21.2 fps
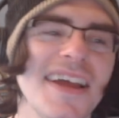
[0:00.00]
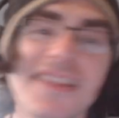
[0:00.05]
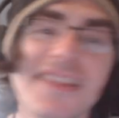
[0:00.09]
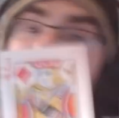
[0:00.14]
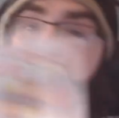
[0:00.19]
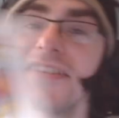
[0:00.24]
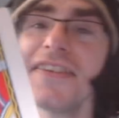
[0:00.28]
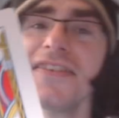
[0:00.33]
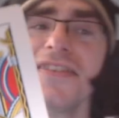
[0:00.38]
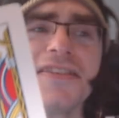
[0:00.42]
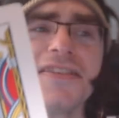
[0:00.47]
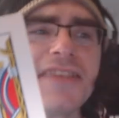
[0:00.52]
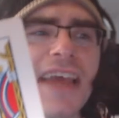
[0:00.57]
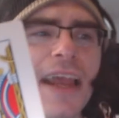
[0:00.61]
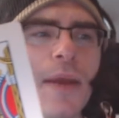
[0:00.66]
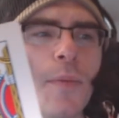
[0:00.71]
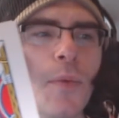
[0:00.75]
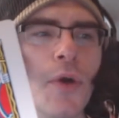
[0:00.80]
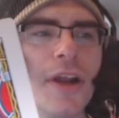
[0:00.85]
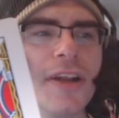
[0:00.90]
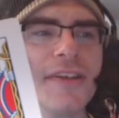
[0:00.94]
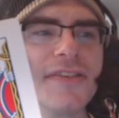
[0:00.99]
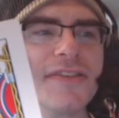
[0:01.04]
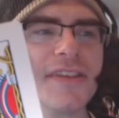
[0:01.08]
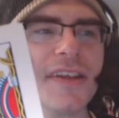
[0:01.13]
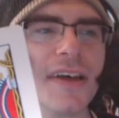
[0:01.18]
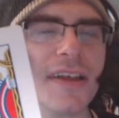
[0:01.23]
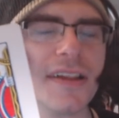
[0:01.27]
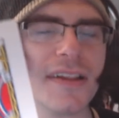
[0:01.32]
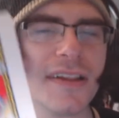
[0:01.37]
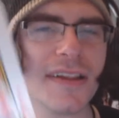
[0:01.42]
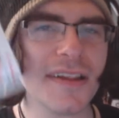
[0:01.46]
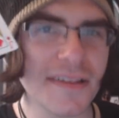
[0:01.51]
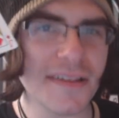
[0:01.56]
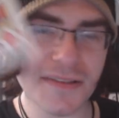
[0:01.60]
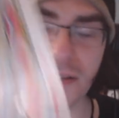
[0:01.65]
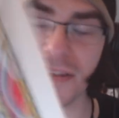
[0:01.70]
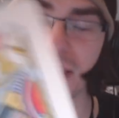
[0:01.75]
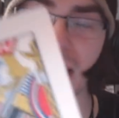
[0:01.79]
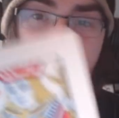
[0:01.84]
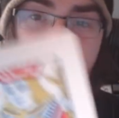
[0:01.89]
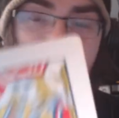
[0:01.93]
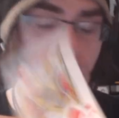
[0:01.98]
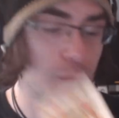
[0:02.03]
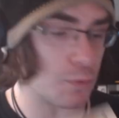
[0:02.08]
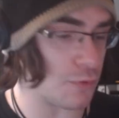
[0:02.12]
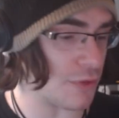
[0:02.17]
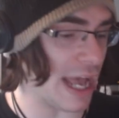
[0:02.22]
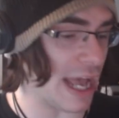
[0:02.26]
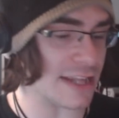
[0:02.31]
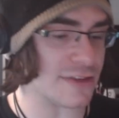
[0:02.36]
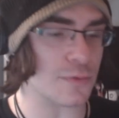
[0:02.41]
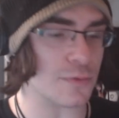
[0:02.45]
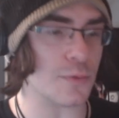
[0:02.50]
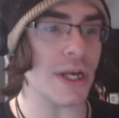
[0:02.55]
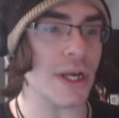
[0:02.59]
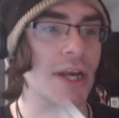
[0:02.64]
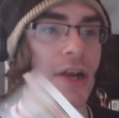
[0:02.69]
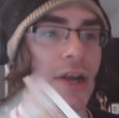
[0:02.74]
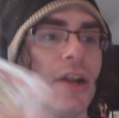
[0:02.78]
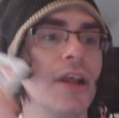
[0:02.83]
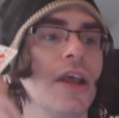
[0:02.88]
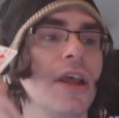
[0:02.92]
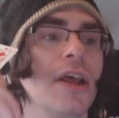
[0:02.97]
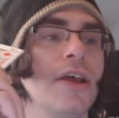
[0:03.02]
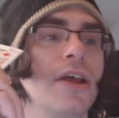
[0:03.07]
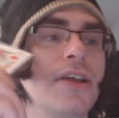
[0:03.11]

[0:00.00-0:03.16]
This is the same one as that's weird.